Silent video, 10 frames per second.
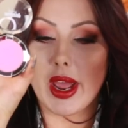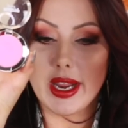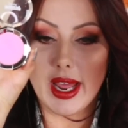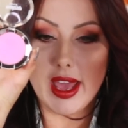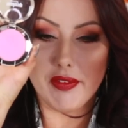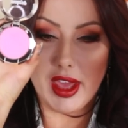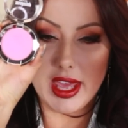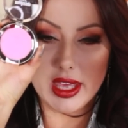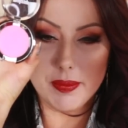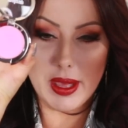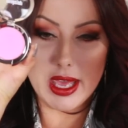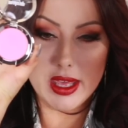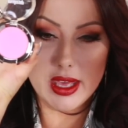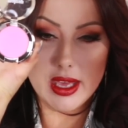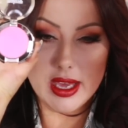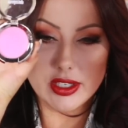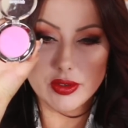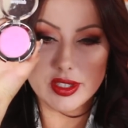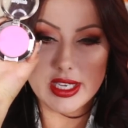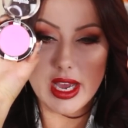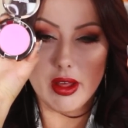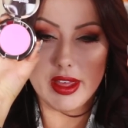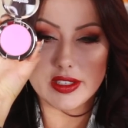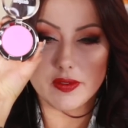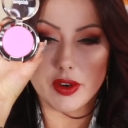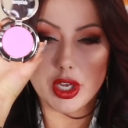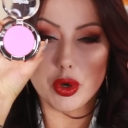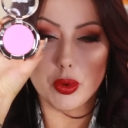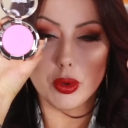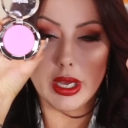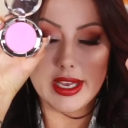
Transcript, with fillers: right, I have hanky panky, and you see how that's very cool.